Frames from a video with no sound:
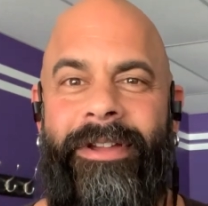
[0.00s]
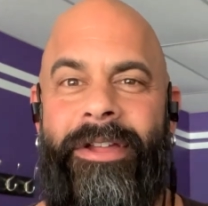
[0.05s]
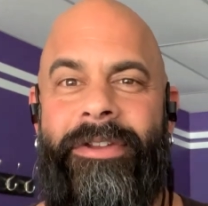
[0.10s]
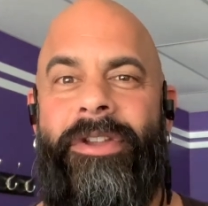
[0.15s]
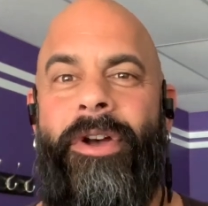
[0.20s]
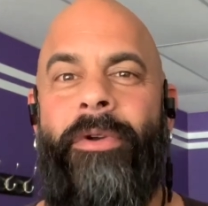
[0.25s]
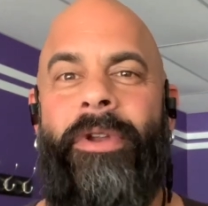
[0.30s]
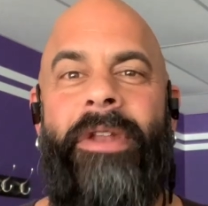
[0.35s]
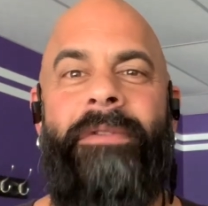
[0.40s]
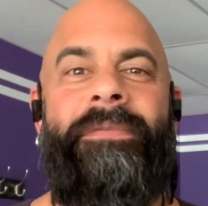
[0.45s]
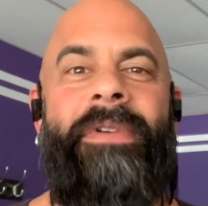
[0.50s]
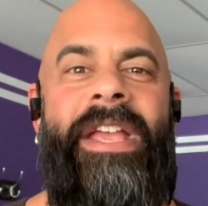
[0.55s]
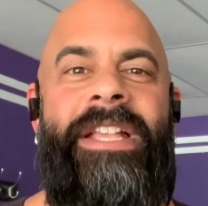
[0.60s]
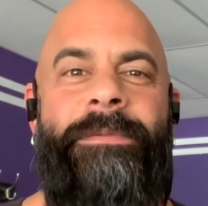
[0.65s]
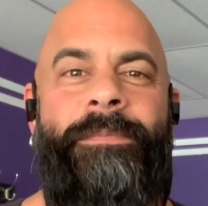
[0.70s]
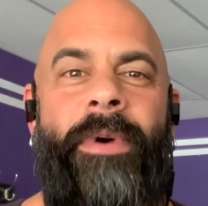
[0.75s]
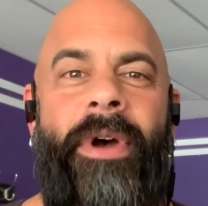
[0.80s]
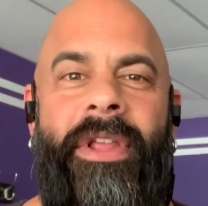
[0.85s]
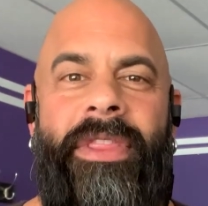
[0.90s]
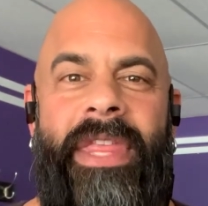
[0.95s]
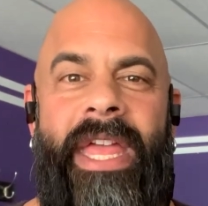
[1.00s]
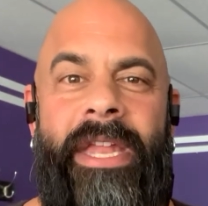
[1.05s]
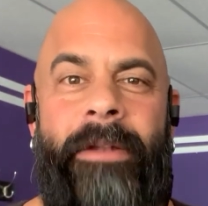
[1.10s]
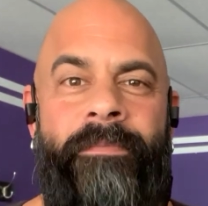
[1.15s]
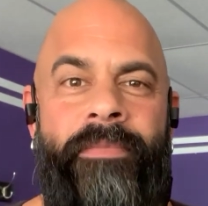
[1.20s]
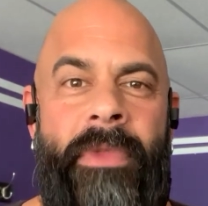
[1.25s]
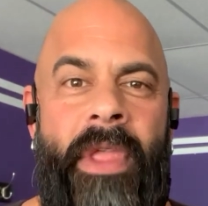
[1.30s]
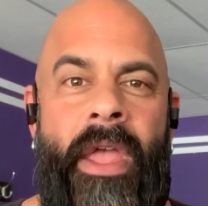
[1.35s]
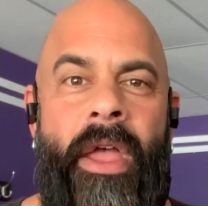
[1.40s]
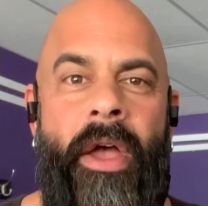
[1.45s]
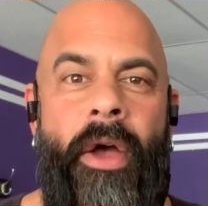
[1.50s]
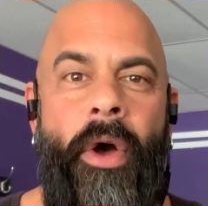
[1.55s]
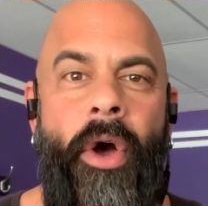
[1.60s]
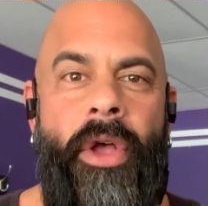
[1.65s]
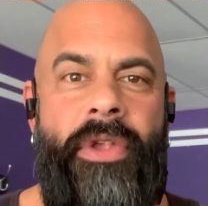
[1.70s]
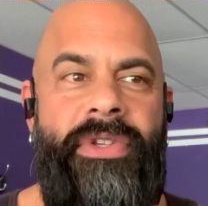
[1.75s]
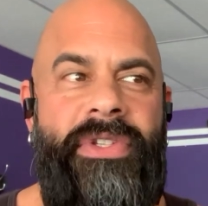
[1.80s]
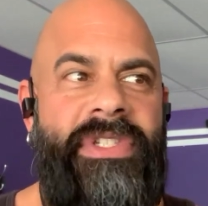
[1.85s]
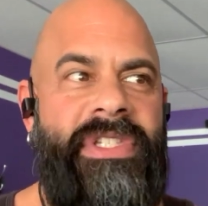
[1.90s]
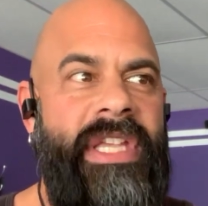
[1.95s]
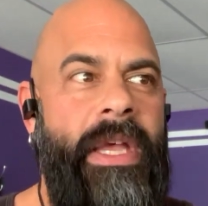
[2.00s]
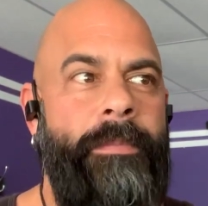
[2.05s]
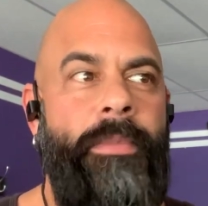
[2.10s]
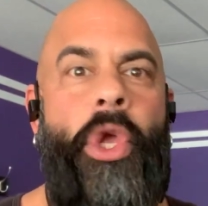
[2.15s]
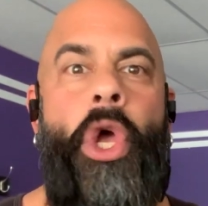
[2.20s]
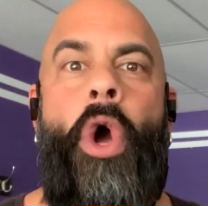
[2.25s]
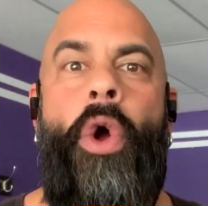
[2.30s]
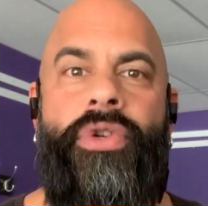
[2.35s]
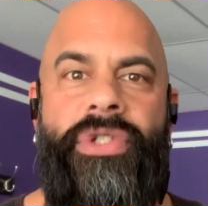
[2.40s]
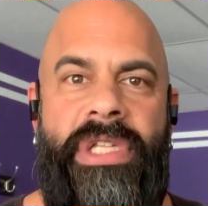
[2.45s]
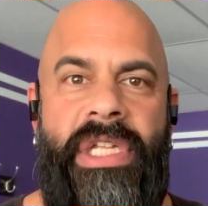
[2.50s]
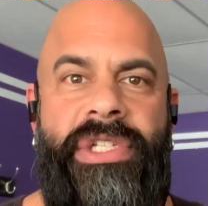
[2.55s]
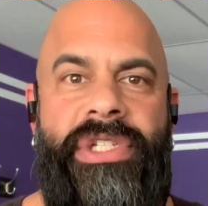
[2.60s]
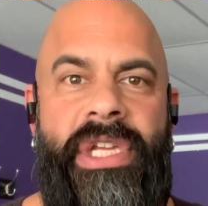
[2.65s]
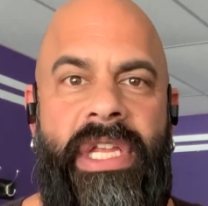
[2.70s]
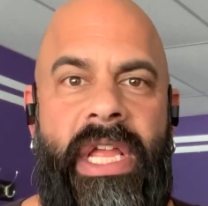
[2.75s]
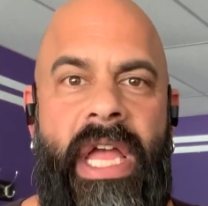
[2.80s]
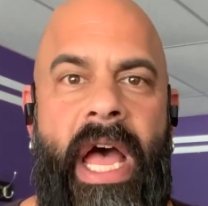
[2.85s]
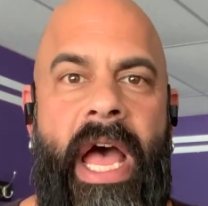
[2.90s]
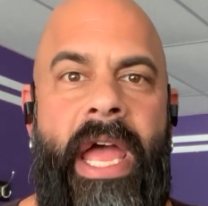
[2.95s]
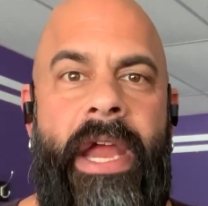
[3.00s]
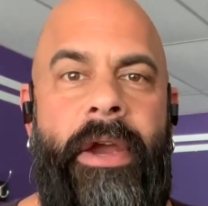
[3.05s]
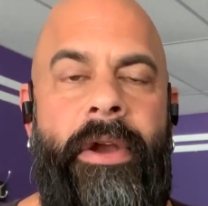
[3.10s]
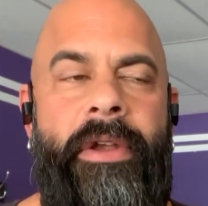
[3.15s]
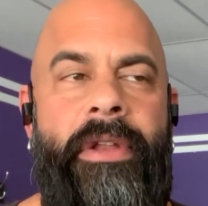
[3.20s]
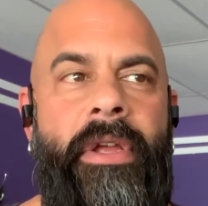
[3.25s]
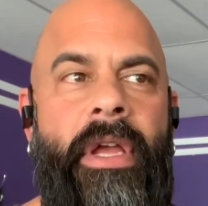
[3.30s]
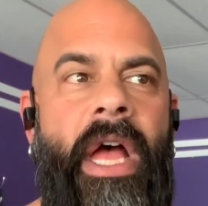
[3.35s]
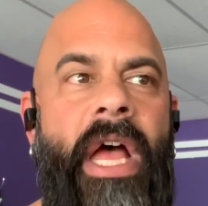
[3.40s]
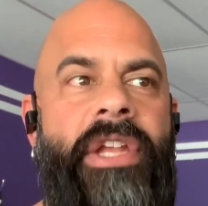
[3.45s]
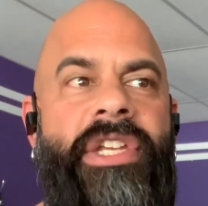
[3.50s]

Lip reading: note on Facebook that some coach that she hired,